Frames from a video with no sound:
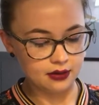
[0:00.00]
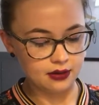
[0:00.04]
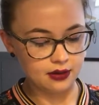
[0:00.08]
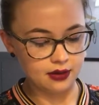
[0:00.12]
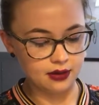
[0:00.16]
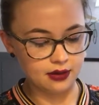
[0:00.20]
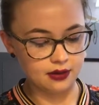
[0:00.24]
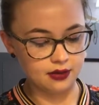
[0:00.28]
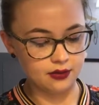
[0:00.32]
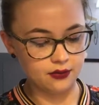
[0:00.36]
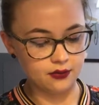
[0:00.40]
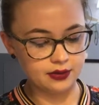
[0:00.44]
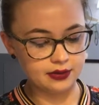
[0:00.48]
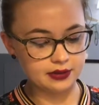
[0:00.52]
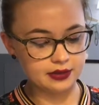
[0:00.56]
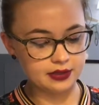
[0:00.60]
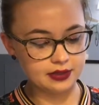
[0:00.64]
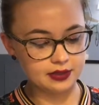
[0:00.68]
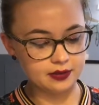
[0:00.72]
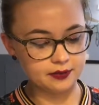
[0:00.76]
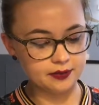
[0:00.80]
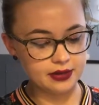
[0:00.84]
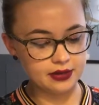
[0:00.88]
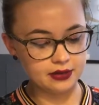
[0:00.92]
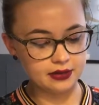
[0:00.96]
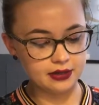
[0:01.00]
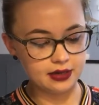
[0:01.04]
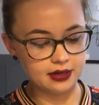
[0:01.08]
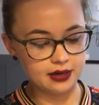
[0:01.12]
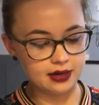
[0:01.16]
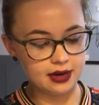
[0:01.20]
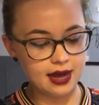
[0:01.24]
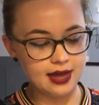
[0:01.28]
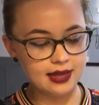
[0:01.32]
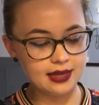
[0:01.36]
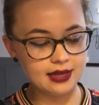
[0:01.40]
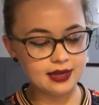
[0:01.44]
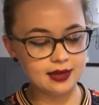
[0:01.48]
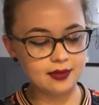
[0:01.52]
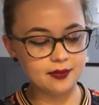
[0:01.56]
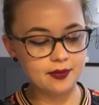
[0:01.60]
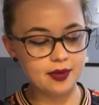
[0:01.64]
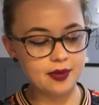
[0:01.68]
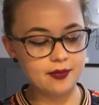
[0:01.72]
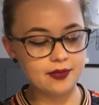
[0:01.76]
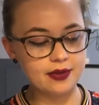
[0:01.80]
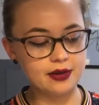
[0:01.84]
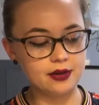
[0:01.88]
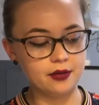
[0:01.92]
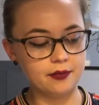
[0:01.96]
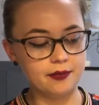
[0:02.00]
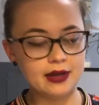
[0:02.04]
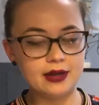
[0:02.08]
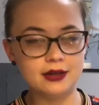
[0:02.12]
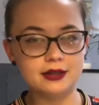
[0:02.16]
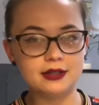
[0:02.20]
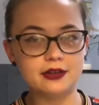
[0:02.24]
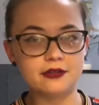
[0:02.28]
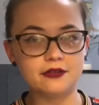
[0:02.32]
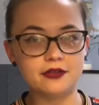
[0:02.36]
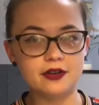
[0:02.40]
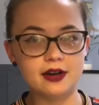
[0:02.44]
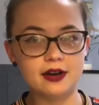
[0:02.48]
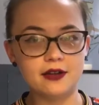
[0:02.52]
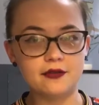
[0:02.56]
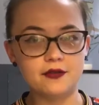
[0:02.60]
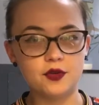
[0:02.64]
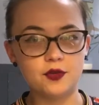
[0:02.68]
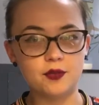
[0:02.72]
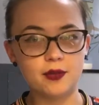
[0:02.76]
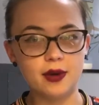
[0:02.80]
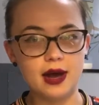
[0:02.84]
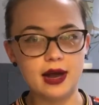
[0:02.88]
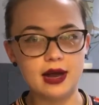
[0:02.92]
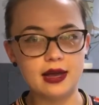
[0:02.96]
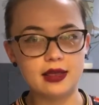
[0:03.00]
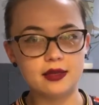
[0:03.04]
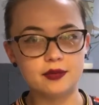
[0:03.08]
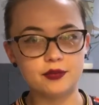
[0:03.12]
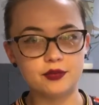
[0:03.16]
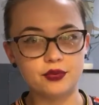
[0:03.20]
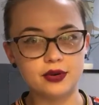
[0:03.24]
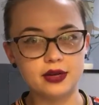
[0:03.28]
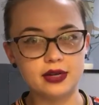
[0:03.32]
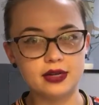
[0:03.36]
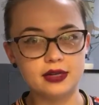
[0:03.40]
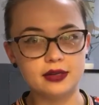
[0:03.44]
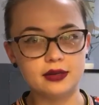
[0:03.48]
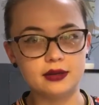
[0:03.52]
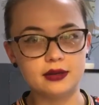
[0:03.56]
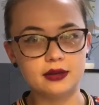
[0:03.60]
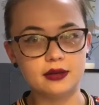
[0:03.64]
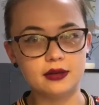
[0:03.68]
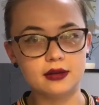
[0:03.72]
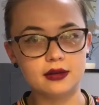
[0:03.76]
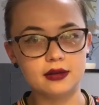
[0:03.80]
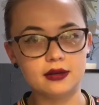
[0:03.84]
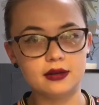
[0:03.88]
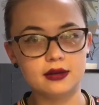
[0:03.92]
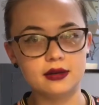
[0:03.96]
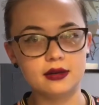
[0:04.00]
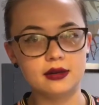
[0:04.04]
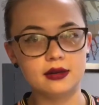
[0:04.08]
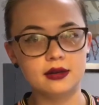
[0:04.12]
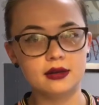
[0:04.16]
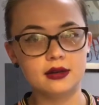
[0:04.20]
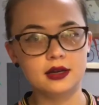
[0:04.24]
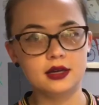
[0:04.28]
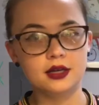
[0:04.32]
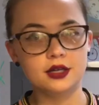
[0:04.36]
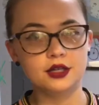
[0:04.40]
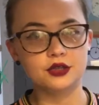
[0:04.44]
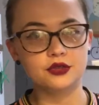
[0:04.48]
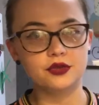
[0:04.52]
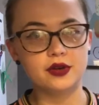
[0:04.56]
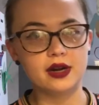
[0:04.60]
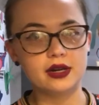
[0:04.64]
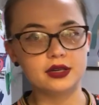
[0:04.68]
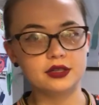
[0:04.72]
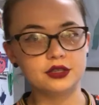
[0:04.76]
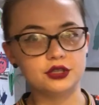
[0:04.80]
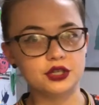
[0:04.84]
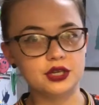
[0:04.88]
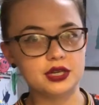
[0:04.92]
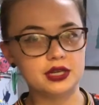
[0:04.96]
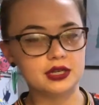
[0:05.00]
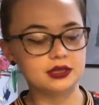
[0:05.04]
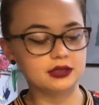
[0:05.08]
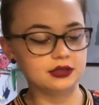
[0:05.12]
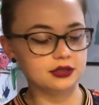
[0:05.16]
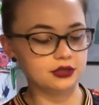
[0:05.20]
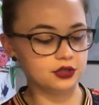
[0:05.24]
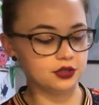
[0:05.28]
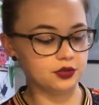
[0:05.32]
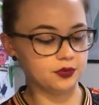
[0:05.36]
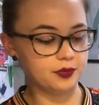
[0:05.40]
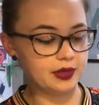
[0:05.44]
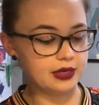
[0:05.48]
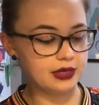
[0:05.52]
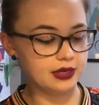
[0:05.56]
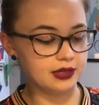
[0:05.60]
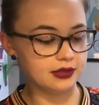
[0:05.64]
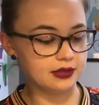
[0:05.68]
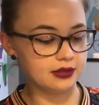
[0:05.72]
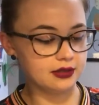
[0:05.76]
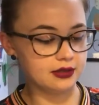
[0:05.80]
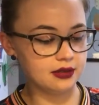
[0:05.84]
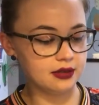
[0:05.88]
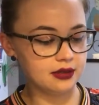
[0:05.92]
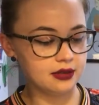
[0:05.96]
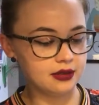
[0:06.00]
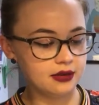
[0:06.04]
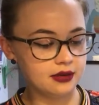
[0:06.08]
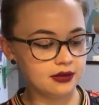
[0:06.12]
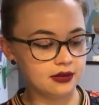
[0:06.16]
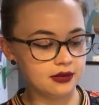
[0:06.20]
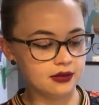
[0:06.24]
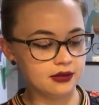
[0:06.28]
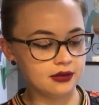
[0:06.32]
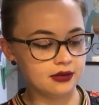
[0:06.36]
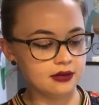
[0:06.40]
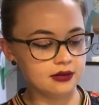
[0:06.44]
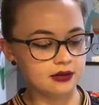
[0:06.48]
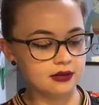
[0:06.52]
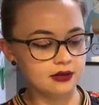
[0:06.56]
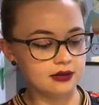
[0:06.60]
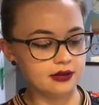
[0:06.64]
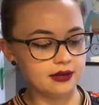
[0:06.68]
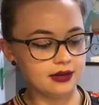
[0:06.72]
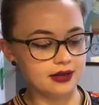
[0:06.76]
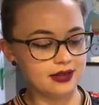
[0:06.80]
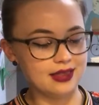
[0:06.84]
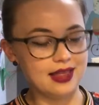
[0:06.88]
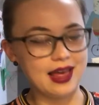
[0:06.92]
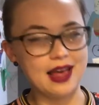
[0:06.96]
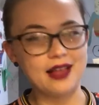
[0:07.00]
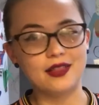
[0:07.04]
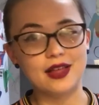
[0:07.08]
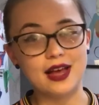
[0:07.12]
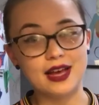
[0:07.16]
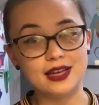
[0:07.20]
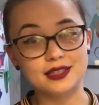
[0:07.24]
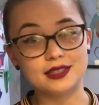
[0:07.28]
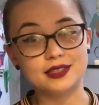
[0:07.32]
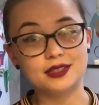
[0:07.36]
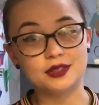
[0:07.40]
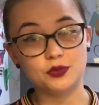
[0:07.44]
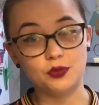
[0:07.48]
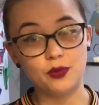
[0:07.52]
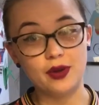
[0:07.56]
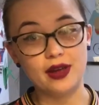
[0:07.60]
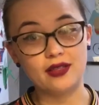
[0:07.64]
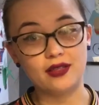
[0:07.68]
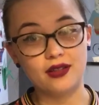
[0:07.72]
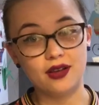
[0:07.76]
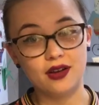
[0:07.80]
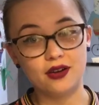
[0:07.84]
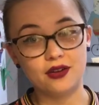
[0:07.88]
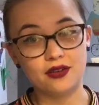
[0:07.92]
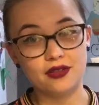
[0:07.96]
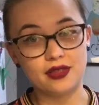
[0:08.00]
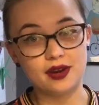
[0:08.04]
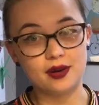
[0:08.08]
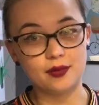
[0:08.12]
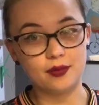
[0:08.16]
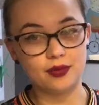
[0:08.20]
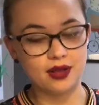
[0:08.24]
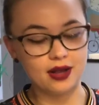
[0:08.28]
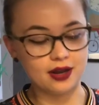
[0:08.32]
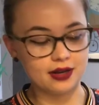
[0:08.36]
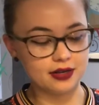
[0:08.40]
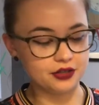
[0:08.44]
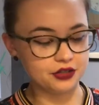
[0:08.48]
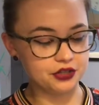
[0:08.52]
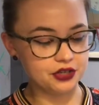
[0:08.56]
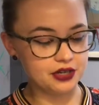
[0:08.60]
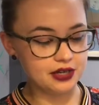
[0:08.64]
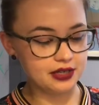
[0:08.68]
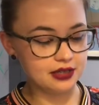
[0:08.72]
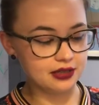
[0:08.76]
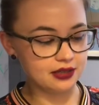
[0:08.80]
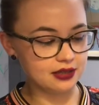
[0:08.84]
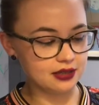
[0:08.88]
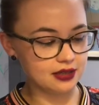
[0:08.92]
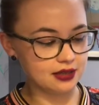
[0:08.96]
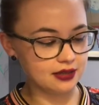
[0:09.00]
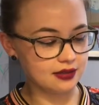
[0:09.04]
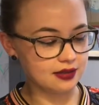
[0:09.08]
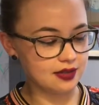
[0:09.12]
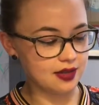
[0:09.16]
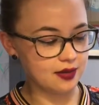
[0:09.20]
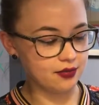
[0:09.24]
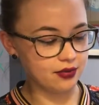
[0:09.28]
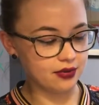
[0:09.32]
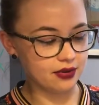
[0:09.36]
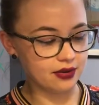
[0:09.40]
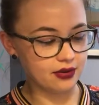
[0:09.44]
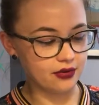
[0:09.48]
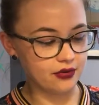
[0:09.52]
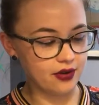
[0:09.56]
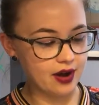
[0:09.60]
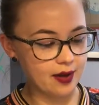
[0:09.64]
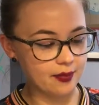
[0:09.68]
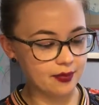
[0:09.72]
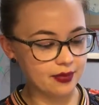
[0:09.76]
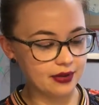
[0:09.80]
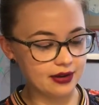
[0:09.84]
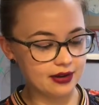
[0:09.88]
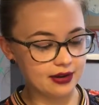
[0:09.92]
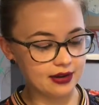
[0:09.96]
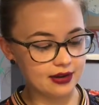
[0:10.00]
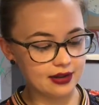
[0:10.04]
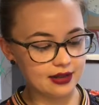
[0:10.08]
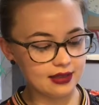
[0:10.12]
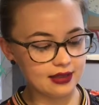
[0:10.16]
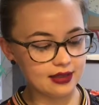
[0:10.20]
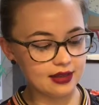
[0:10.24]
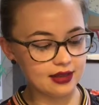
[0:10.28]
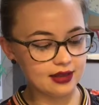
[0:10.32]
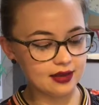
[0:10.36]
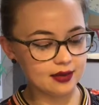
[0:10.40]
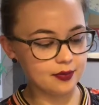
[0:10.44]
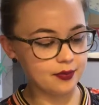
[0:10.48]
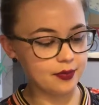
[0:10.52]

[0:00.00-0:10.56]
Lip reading: And then once it's melted, I think maybe it'll melt different if you buy the pre-shredded cheese, just because that lasts way longer than a block of cheese because they put crap on it, I think.